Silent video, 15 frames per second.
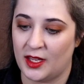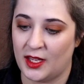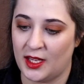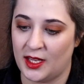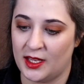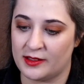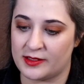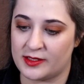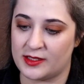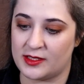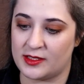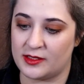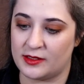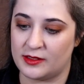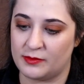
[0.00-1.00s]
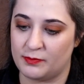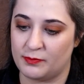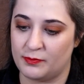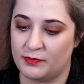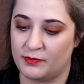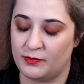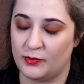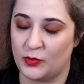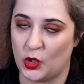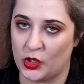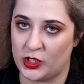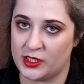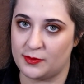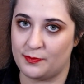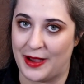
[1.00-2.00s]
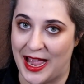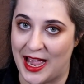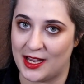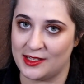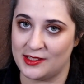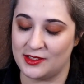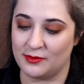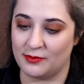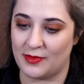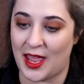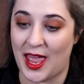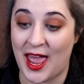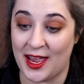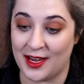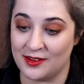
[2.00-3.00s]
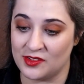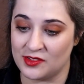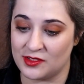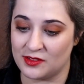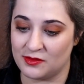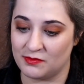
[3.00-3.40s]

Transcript: It looks bad, and